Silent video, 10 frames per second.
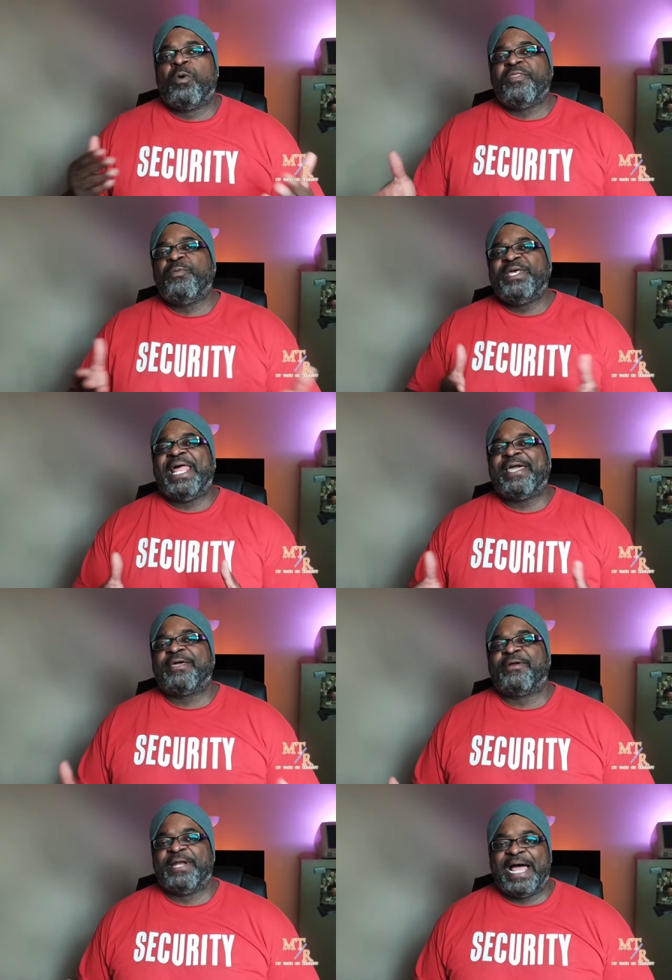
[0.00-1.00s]
Whether we like
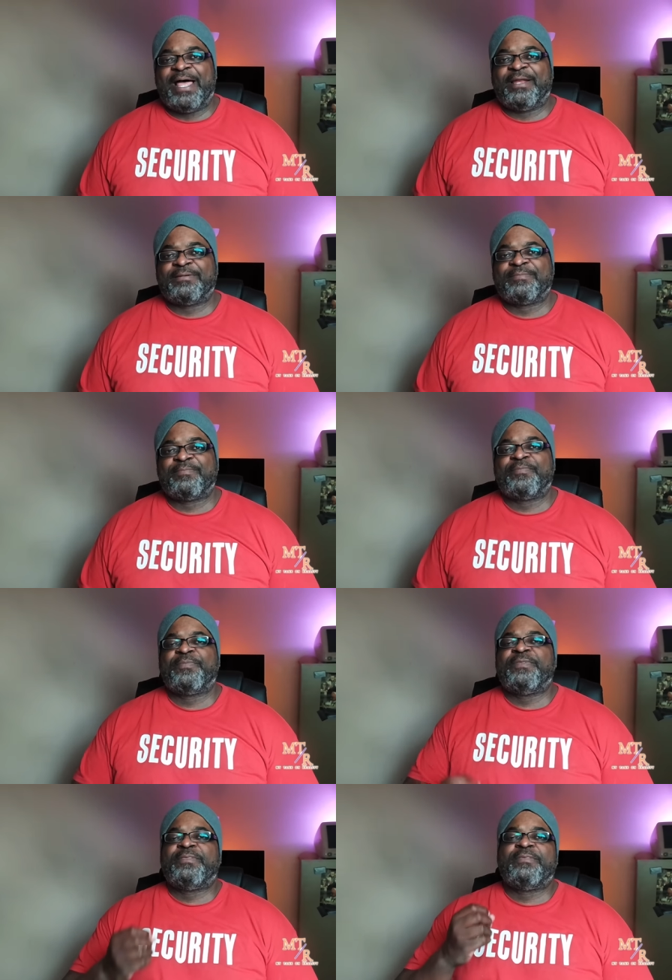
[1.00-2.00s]
it or not,
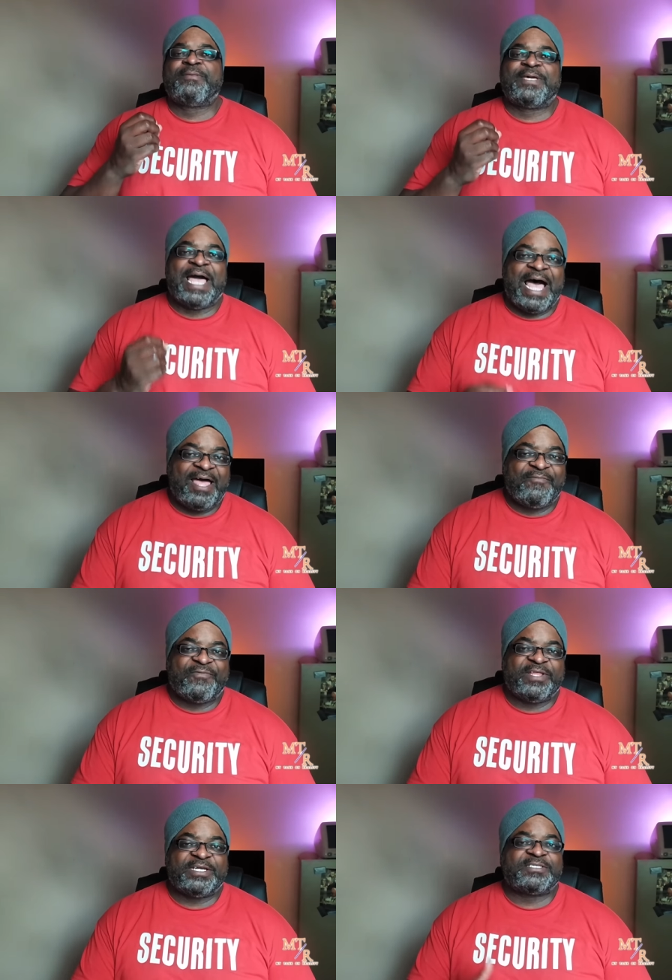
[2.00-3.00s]

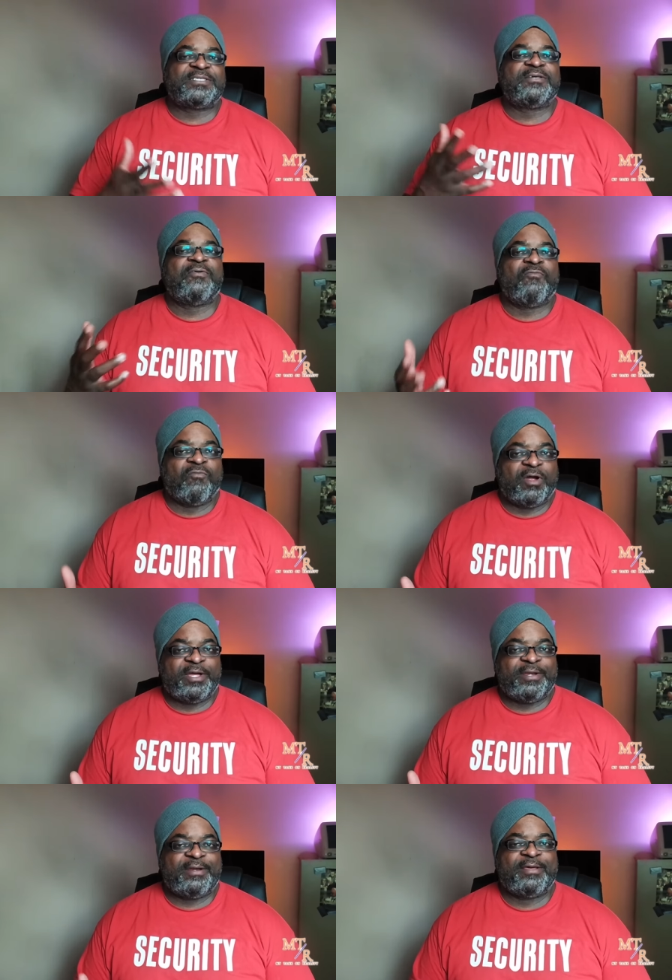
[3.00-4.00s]
conflicts
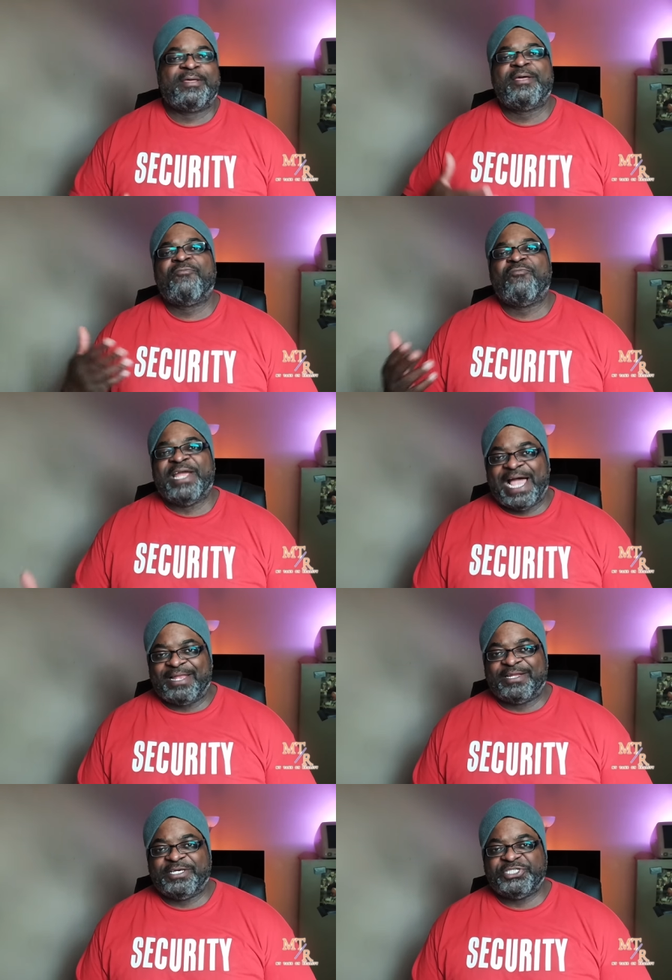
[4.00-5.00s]
run
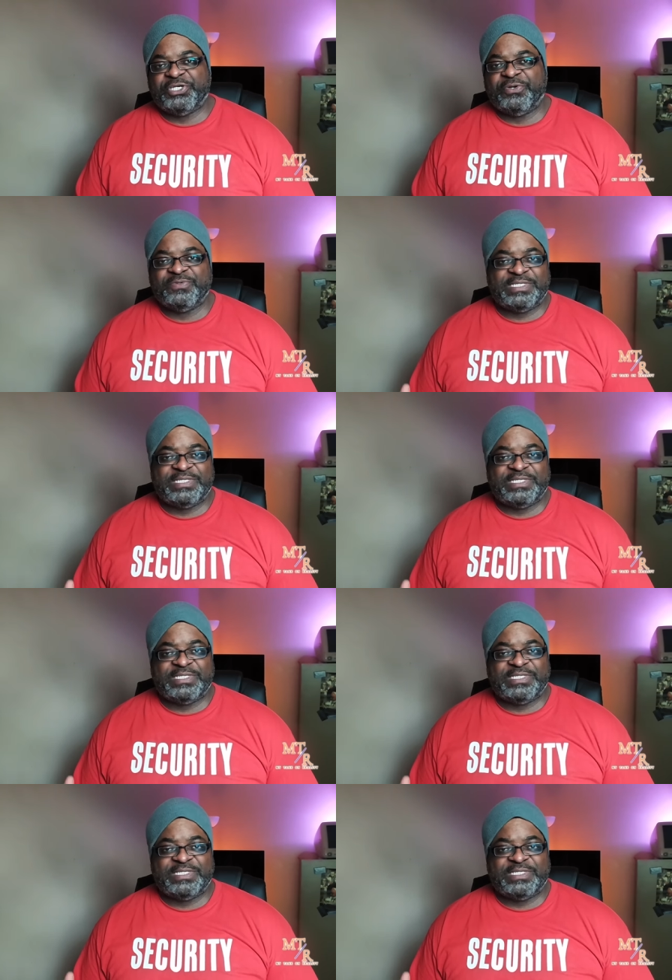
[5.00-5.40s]
reality shows.